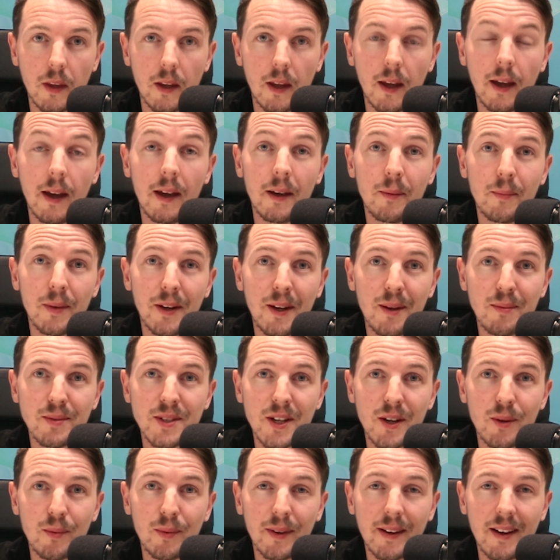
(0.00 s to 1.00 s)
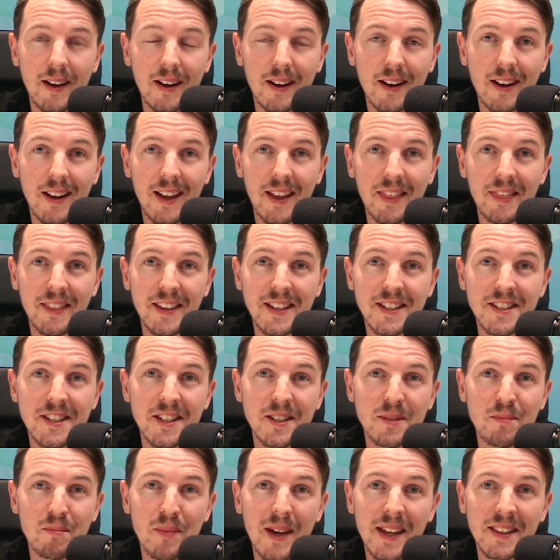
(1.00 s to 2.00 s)
Hey, my name is Owen McCardle, and this
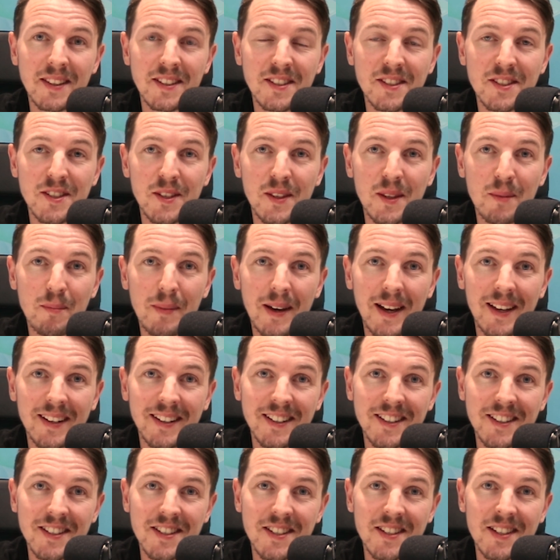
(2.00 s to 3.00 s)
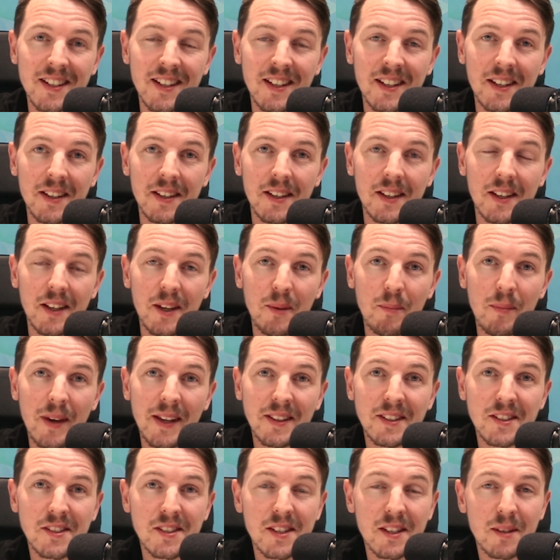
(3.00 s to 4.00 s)
is Methods to the Madness.
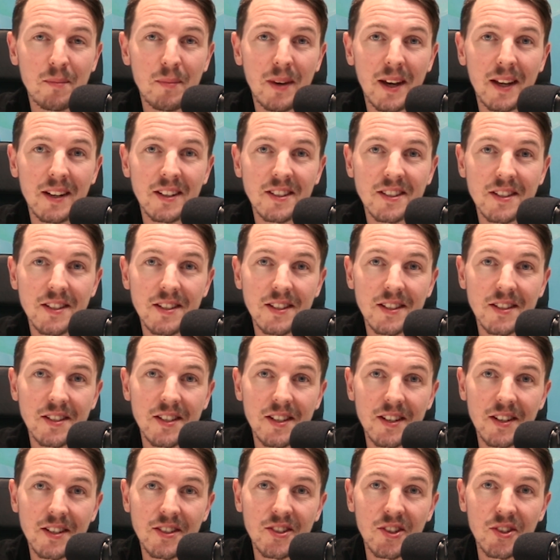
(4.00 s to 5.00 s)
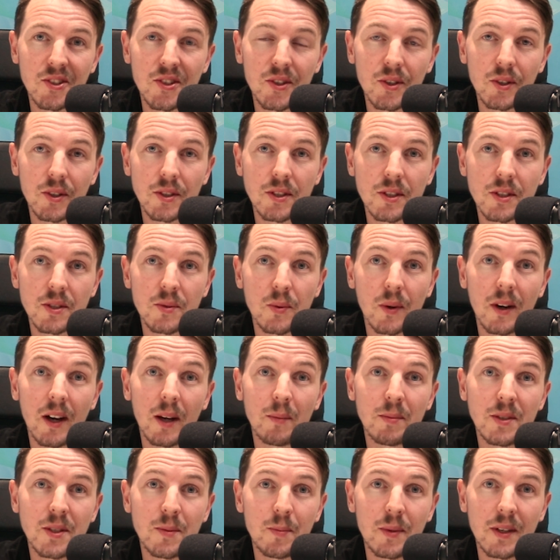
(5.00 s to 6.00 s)
Methods to the Madness is a series of discussions where I'll
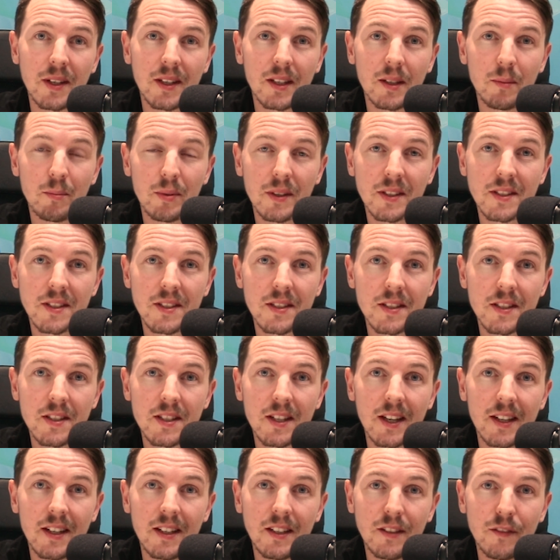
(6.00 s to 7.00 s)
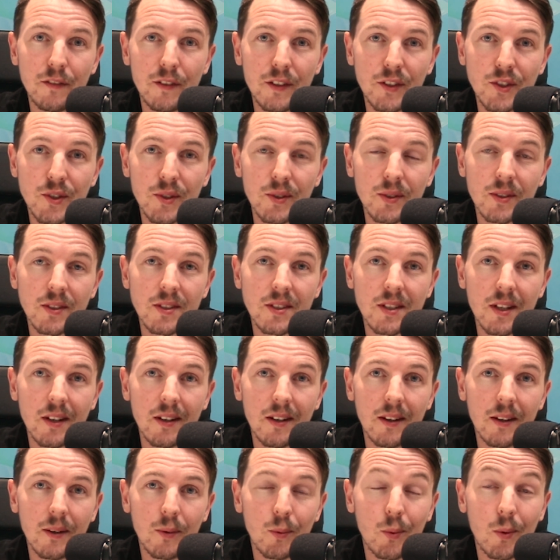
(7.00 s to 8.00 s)
be speaking to businesses and individuals to
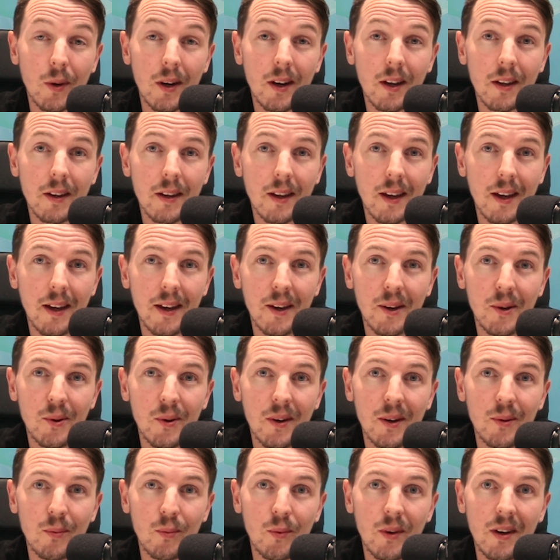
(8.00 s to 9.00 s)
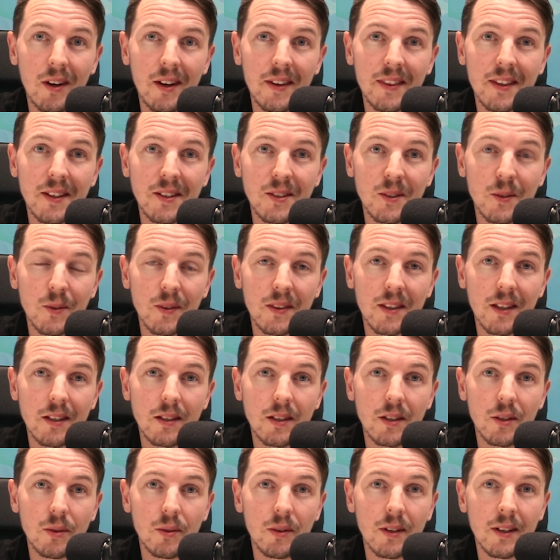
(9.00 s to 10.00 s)
learn what, how, and why they do what they
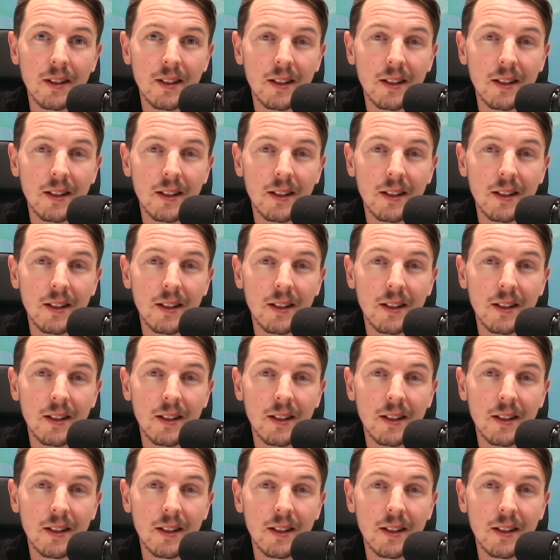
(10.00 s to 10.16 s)
do.